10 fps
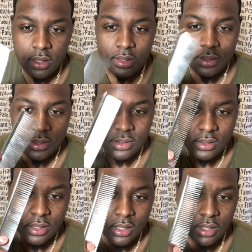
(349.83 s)
this is
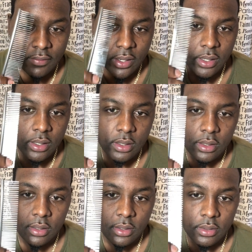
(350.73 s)
the key right here.
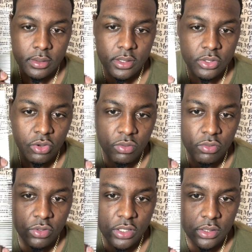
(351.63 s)
This comb
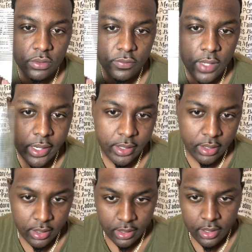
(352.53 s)
gonna get you right.
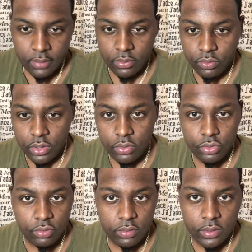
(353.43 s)
But we're gonna
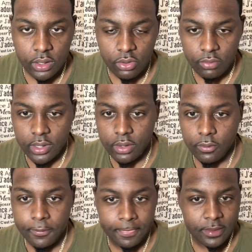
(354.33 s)
do a quick comb
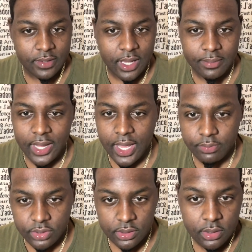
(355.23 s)
out. Time
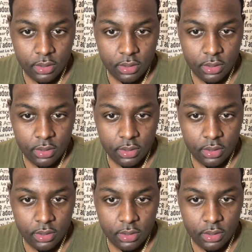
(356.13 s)
lapse.